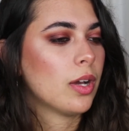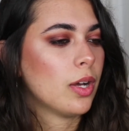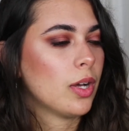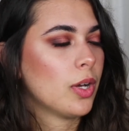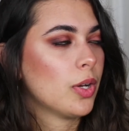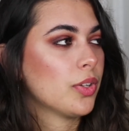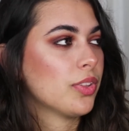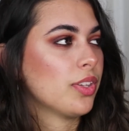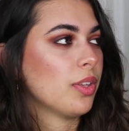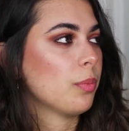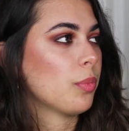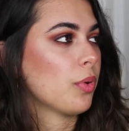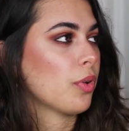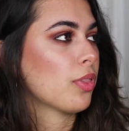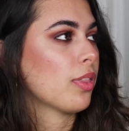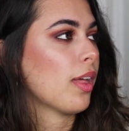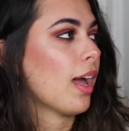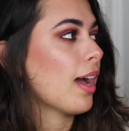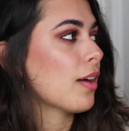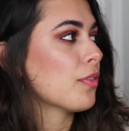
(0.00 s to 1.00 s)
Oh, they
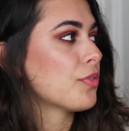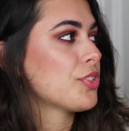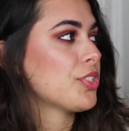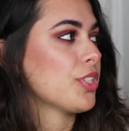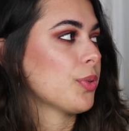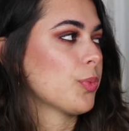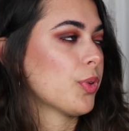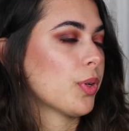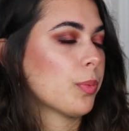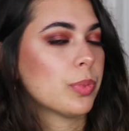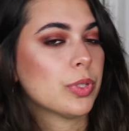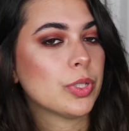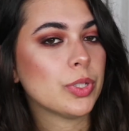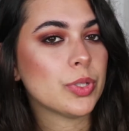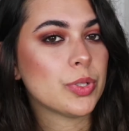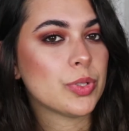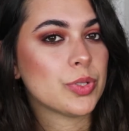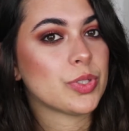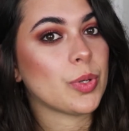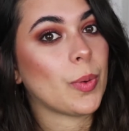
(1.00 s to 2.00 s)
both have shimmery
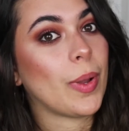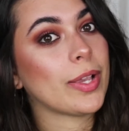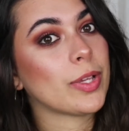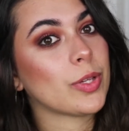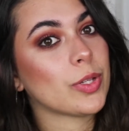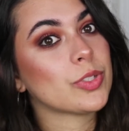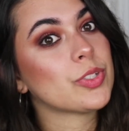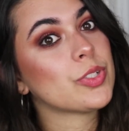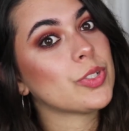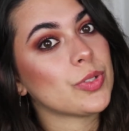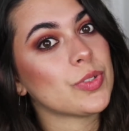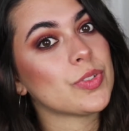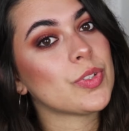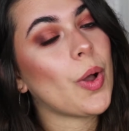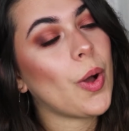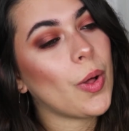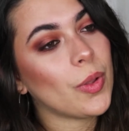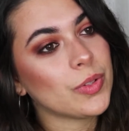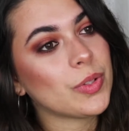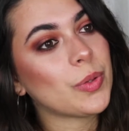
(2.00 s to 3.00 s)
blue, so I could choose
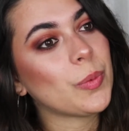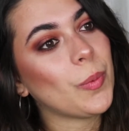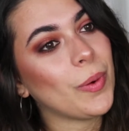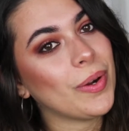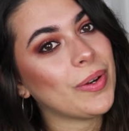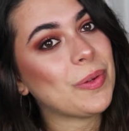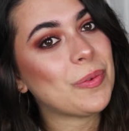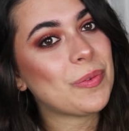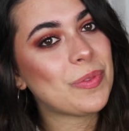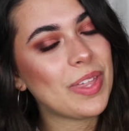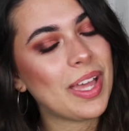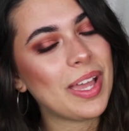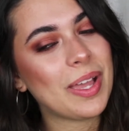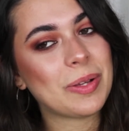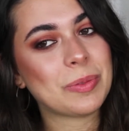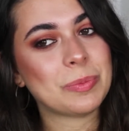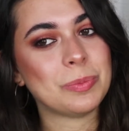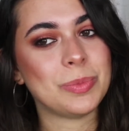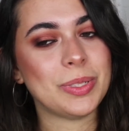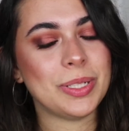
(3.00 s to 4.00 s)
only one of
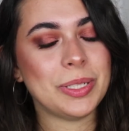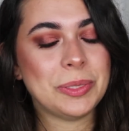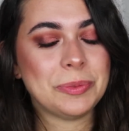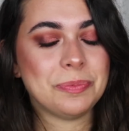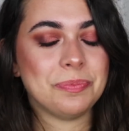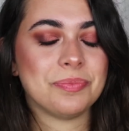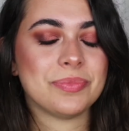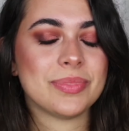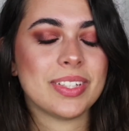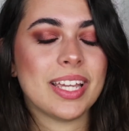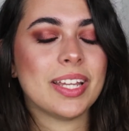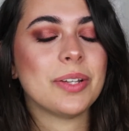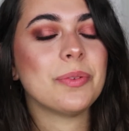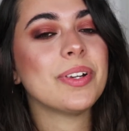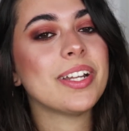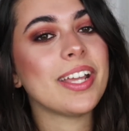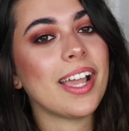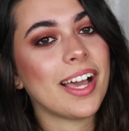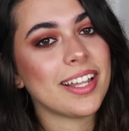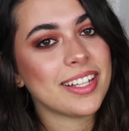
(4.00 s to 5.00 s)
them. But in
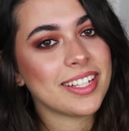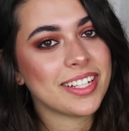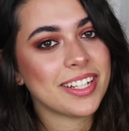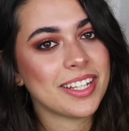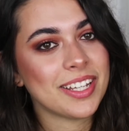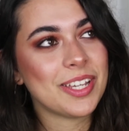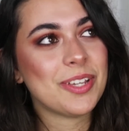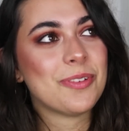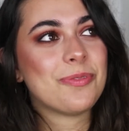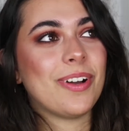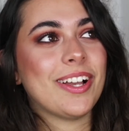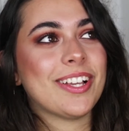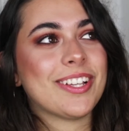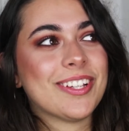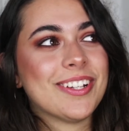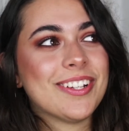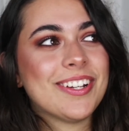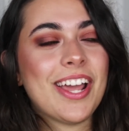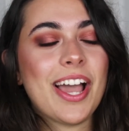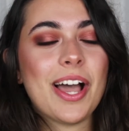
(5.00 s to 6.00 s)
reality, if I
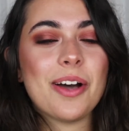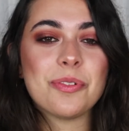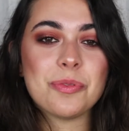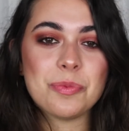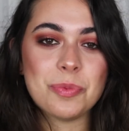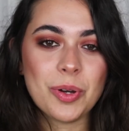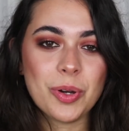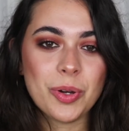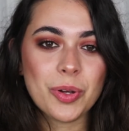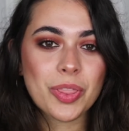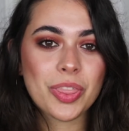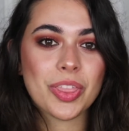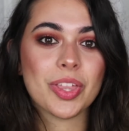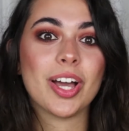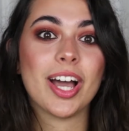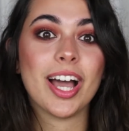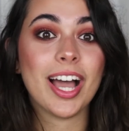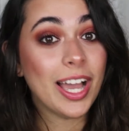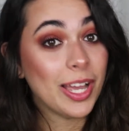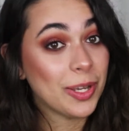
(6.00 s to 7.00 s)
could have both,
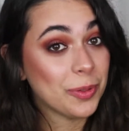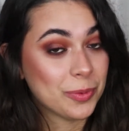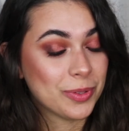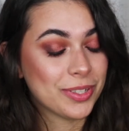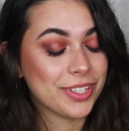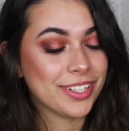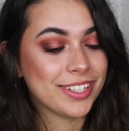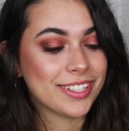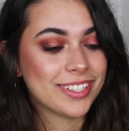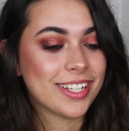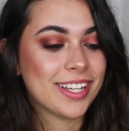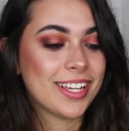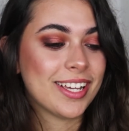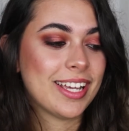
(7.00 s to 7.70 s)
I would.